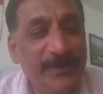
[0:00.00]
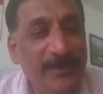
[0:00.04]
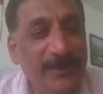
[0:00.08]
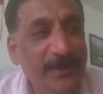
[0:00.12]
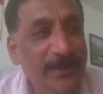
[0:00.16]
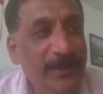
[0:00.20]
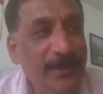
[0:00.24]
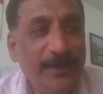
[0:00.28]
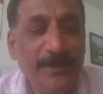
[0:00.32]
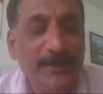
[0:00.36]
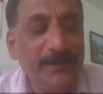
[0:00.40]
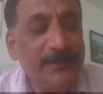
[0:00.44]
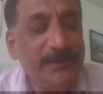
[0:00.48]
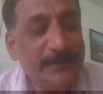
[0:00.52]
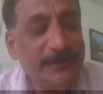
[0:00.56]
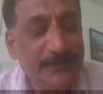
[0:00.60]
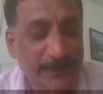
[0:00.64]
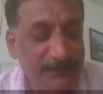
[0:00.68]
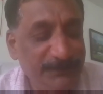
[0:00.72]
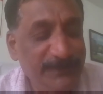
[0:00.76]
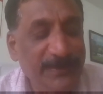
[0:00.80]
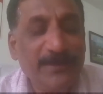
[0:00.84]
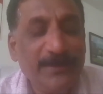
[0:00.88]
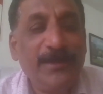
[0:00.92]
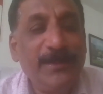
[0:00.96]
And a
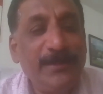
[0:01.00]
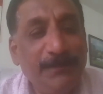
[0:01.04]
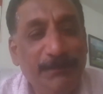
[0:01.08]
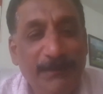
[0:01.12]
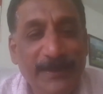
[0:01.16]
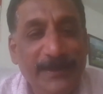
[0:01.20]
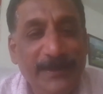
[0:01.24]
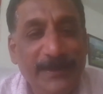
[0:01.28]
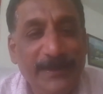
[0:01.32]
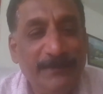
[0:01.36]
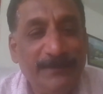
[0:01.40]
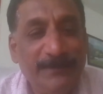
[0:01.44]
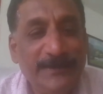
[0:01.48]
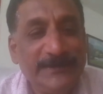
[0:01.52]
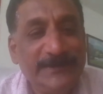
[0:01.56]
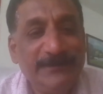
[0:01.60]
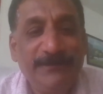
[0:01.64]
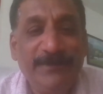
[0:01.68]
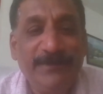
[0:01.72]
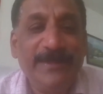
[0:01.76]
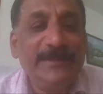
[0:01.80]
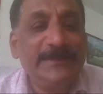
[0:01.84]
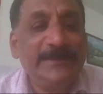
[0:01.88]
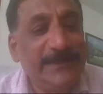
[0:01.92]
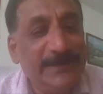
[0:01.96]
subject like Metaverse, where
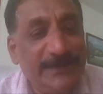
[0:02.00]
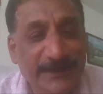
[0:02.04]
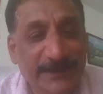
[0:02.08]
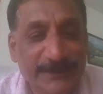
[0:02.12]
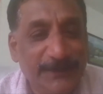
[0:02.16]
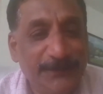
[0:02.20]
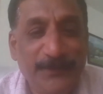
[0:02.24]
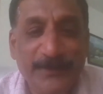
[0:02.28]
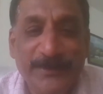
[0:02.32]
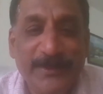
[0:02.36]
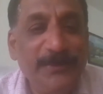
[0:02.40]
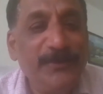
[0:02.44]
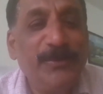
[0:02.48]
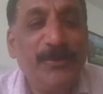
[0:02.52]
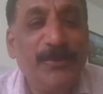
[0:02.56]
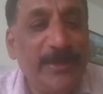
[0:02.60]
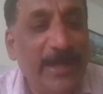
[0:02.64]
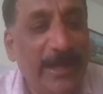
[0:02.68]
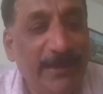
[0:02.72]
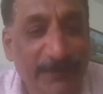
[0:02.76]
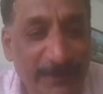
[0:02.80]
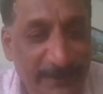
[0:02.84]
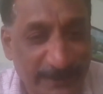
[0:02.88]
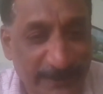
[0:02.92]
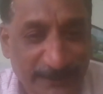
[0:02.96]
is the textbook? You don't
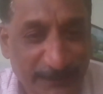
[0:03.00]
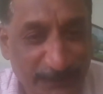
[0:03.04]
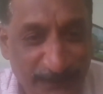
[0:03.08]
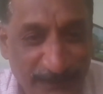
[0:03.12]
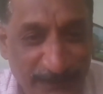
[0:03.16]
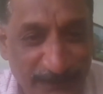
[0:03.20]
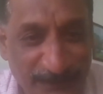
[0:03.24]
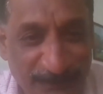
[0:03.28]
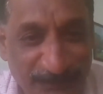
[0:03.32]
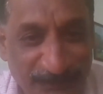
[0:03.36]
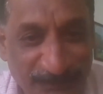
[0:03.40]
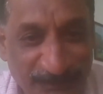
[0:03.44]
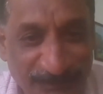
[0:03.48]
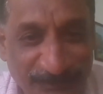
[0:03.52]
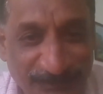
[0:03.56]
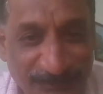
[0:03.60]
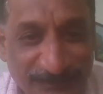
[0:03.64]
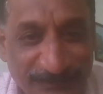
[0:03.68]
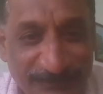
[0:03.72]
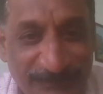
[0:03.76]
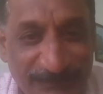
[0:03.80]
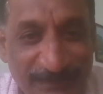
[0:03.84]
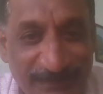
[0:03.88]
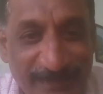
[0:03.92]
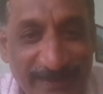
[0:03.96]
have a textbook.
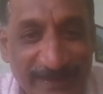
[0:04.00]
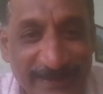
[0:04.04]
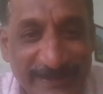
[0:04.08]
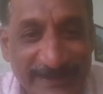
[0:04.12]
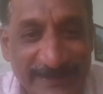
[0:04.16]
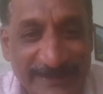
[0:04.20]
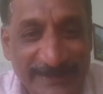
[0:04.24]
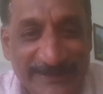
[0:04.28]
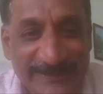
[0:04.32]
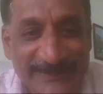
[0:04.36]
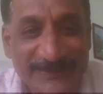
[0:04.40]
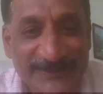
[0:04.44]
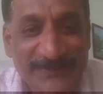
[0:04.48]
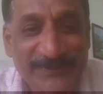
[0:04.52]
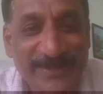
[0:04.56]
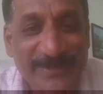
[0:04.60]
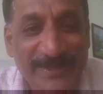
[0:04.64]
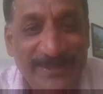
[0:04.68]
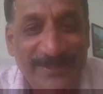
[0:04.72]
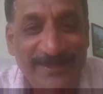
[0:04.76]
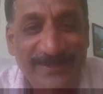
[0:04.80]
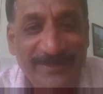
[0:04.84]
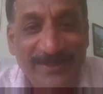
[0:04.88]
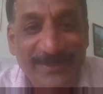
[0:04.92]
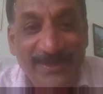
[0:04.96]
So
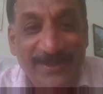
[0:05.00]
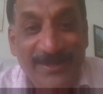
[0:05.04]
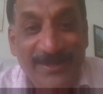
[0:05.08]
then